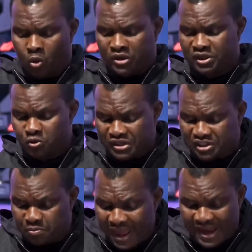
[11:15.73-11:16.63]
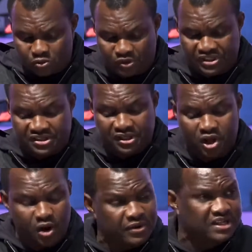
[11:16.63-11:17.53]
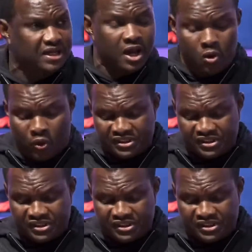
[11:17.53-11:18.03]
Was it respect? Was it security?